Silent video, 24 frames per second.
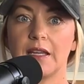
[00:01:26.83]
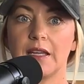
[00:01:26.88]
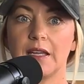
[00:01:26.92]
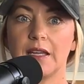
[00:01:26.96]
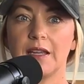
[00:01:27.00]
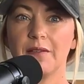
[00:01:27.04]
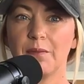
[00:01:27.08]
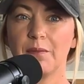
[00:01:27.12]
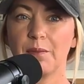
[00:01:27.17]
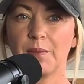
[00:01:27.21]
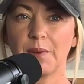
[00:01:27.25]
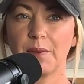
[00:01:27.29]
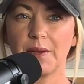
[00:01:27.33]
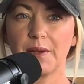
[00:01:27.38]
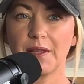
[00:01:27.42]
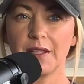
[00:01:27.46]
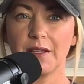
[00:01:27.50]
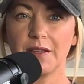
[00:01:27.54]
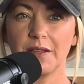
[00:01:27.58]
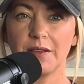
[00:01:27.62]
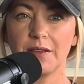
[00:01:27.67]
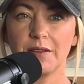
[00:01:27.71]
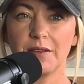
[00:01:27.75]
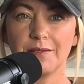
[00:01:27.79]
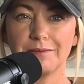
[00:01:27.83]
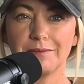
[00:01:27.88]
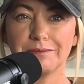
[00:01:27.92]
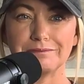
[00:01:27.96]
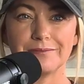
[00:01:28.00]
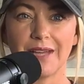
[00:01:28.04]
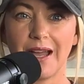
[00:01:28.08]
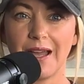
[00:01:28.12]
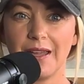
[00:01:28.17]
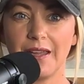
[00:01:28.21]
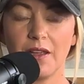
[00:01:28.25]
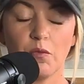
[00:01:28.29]
it really
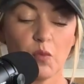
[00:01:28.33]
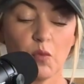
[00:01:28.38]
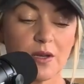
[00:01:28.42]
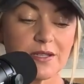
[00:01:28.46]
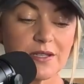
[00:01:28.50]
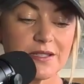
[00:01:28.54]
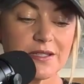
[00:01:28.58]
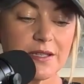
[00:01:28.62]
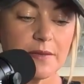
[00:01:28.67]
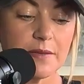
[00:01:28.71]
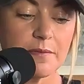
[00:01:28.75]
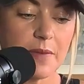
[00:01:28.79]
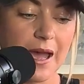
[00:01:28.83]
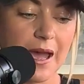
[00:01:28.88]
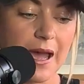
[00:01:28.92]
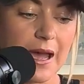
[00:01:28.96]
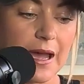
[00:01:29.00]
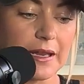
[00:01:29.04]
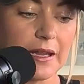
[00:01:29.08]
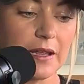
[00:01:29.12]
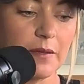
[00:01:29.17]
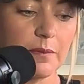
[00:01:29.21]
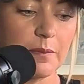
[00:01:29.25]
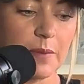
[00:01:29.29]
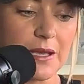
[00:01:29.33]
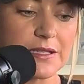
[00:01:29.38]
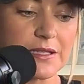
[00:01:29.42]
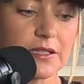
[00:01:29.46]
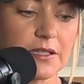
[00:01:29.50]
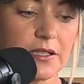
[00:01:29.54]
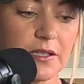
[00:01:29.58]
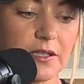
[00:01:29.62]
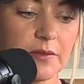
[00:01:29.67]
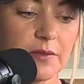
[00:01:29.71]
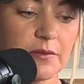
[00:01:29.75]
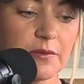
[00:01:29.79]
it wasn't bad. It
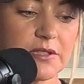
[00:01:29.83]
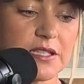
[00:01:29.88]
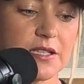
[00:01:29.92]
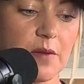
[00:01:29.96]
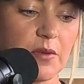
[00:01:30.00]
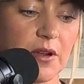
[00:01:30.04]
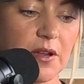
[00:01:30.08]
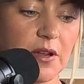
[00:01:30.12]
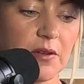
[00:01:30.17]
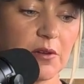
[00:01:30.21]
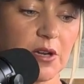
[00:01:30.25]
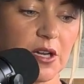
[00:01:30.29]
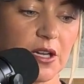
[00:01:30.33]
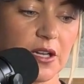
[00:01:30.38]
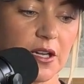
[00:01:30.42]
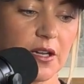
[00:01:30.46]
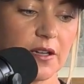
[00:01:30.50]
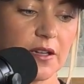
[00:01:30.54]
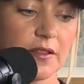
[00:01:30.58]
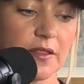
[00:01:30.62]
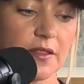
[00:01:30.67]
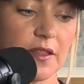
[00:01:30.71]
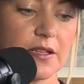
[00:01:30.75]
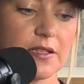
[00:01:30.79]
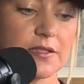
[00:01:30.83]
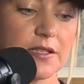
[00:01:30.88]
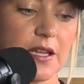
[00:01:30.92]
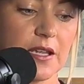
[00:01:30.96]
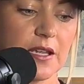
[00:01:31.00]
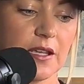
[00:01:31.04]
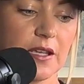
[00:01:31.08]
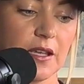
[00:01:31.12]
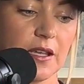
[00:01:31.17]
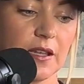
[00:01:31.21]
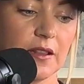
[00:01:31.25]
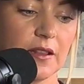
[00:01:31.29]
basically was a subway worker that is
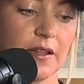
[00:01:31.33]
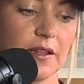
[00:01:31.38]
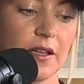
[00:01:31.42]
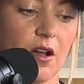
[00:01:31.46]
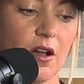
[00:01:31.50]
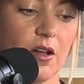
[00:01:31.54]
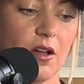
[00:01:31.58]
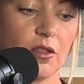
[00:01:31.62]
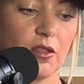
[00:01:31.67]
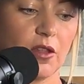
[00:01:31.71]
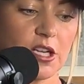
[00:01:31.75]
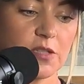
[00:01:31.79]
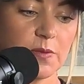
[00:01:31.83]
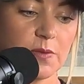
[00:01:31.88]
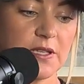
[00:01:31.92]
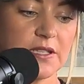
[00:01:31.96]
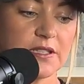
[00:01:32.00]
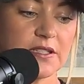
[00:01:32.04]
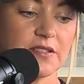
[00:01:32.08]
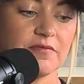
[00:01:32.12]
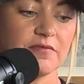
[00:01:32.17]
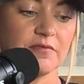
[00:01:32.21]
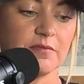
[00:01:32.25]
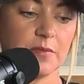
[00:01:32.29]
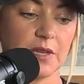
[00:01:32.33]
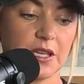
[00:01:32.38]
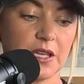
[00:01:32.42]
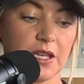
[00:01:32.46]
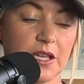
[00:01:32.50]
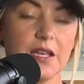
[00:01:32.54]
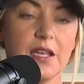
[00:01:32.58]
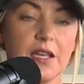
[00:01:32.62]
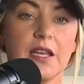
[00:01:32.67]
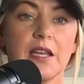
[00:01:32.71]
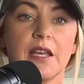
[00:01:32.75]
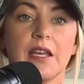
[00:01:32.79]
taking like a large piece of
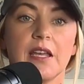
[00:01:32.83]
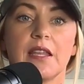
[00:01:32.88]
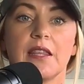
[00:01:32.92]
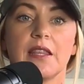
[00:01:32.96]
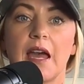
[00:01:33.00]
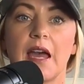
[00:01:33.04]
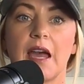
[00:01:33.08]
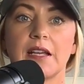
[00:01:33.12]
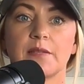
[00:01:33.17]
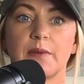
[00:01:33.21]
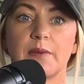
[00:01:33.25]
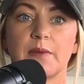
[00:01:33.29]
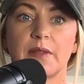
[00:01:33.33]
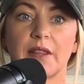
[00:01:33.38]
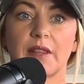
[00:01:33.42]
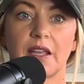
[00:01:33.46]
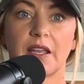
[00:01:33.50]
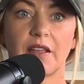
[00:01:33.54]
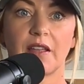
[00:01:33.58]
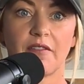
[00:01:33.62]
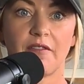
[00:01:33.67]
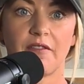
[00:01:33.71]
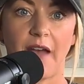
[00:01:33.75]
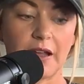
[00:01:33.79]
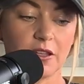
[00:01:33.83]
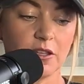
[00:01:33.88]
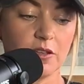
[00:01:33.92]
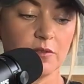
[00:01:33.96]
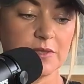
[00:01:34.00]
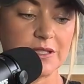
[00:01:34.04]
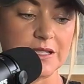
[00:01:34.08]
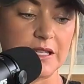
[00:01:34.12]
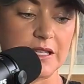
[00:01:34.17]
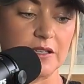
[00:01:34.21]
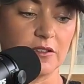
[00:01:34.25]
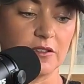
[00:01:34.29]
meat that has been like vacuum
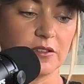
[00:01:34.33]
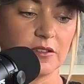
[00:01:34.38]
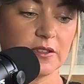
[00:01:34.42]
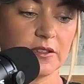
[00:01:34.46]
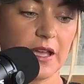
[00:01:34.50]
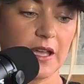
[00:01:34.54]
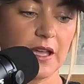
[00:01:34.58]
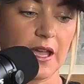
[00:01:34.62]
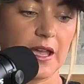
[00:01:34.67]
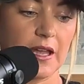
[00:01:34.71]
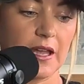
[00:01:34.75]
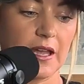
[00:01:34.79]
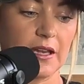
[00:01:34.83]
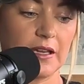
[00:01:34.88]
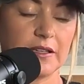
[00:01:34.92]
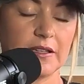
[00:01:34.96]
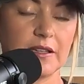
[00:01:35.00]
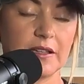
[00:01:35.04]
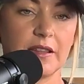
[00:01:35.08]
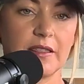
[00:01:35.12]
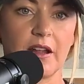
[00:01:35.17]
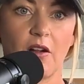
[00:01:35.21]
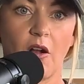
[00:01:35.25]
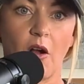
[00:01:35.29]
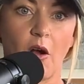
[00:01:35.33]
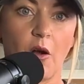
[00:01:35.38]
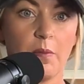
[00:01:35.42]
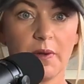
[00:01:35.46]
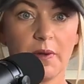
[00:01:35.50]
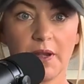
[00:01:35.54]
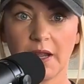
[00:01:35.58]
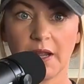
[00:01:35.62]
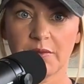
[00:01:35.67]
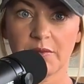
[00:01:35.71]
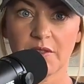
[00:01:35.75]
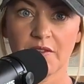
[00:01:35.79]
sealed and they're
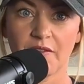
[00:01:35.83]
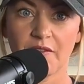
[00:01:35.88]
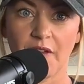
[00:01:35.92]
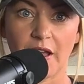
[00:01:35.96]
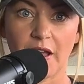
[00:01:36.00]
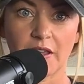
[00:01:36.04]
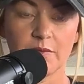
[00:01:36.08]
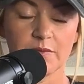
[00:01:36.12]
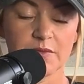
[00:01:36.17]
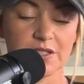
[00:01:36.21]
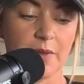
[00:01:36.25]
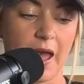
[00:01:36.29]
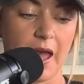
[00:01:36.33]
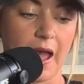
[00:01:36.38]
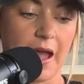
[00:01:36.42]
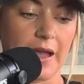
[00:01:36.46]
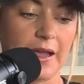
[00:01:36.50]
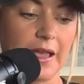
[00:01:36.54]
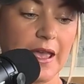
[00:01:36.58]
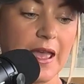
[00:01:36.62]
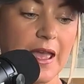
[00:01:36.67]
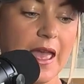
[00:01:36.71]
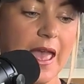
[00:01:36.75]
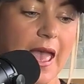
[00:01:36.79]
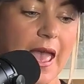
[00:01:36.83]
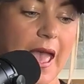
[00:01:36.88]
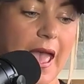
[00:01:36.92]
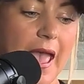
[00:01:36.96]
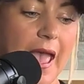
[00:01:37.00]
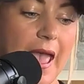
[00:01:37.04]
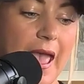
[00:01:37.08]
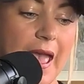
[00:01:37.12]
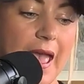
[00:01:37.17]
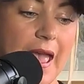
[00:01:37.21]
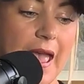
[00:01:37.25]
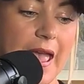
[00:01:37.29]
opening up the vacuum seal bag
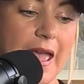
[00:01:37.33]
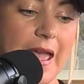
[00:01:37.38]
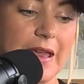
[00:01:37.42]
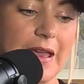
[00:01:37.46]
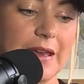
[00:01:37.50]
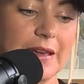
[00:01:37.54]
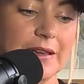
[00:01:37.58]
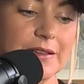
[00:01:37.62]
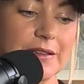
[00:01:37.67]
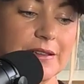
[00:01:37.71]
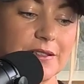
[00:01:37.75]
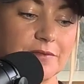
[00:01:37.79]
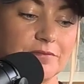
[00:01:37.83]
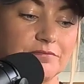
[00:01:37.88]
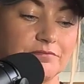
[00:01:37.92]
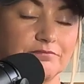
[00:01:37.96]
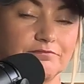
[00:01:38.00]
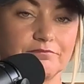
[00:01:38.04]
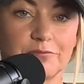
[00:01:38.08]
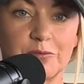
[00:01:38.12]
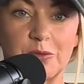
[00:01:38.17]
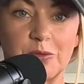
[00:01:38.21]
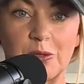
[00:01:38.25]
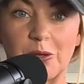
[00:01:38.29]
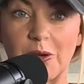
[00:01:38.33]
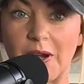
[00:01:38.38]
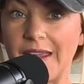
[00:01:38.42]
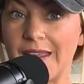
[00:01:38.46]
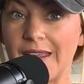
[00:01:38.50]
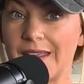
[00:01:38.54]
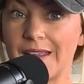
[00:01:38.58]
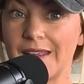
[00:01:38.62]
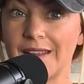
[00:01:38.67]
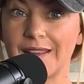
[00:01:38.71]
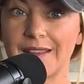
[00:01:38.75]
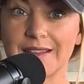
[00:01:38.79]
and
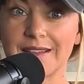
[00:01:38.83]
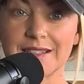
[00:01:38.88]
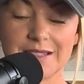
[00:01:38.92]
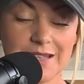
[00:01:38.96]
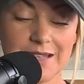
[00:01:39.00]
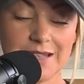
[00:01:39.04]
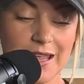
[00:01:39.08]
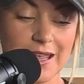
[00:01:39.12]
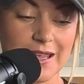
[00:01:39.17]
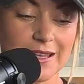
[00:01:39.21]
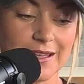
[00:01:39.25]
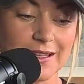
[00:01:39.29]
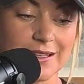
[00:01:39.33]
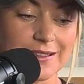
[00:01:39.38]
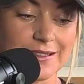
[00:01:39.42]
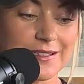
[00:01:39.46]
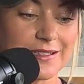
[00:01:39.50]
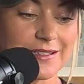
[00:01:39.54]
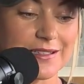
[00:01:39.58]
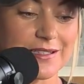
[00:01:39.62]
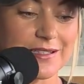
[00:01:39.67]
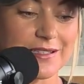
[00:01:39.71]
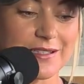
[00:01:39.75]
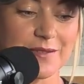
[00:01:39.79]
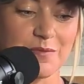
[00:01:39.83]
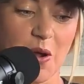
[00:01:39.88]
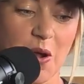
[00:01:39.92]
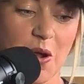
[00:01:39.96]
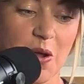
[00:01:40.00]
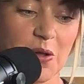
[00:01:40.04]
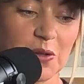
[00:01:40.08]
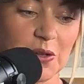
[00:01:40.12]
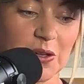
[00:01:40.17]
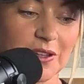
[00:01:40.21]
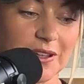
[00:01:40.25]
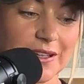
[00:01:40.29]
breaking the steak into
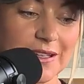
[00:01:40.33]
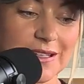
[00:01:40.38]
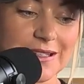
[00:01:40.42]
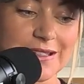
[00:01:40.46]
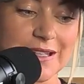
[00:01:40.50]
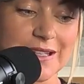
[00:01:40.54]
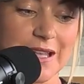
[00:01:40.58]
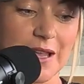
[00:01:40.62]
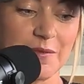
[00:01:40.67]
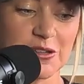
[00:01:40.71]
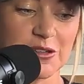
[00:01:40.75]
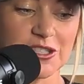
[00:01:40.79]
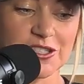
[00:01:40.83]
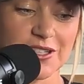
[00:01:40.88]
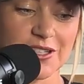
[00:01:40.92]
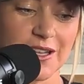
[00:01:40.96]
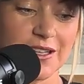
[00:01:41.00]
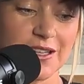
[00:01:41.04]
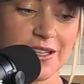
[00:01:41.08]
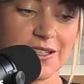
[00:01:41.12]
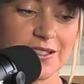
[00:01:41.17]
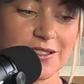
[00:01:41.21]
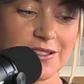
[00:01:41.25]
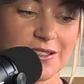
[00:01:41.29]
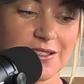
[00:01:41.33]
smaller, like sandwich sized